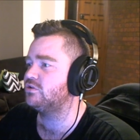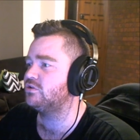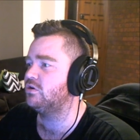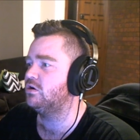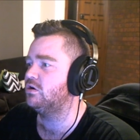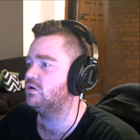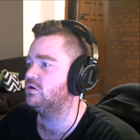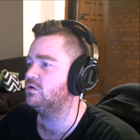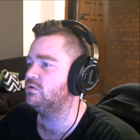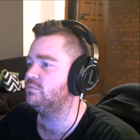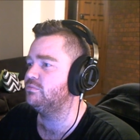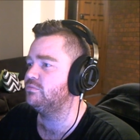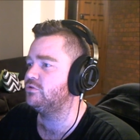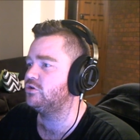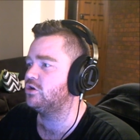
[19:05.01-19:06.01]

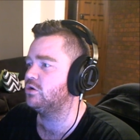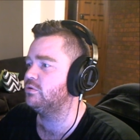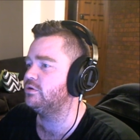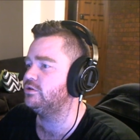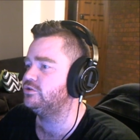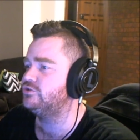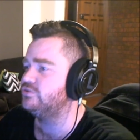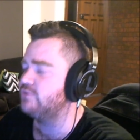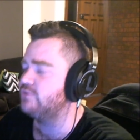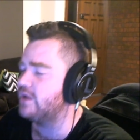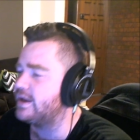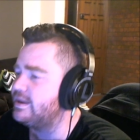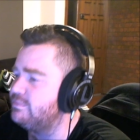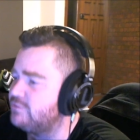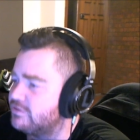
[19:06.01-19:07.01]
I'm going to
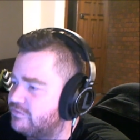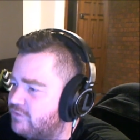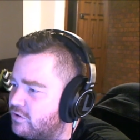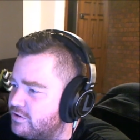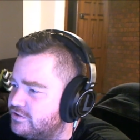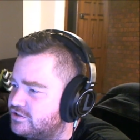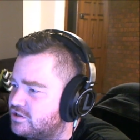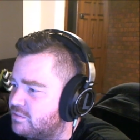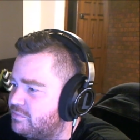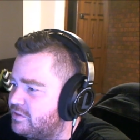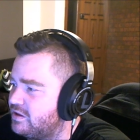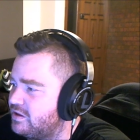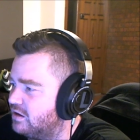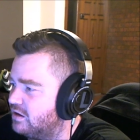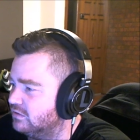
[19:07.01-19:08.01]
aim to find
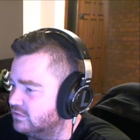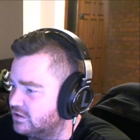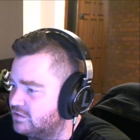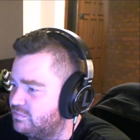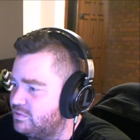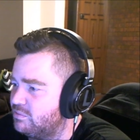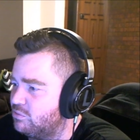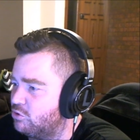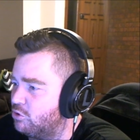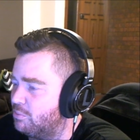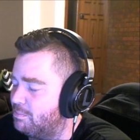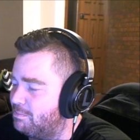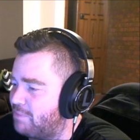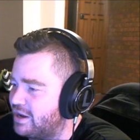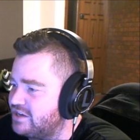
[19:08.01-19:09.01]
something a little bit more
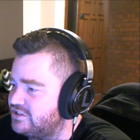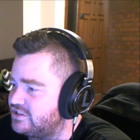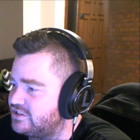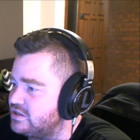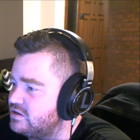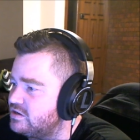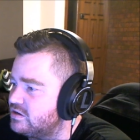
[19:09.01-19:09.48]
bassy